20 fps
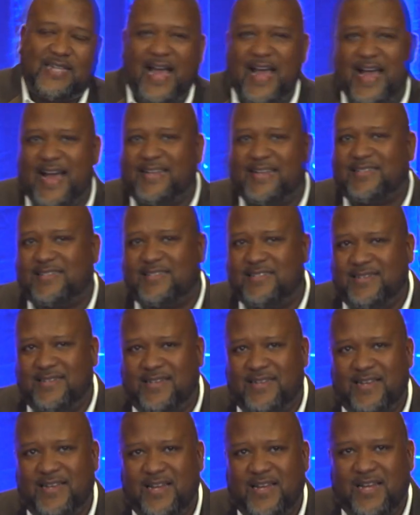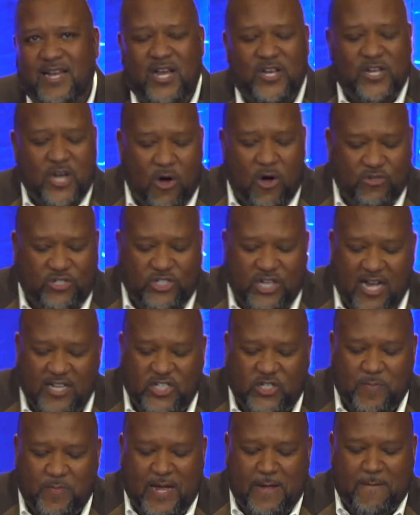asked, no
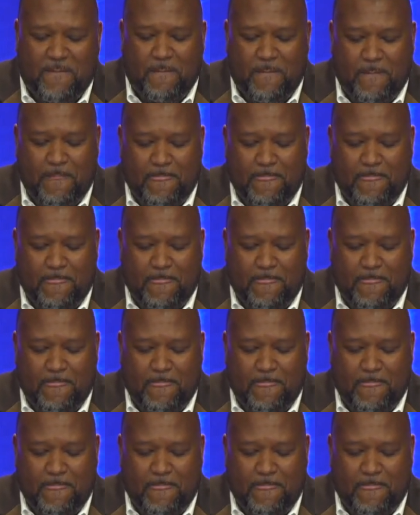judgment.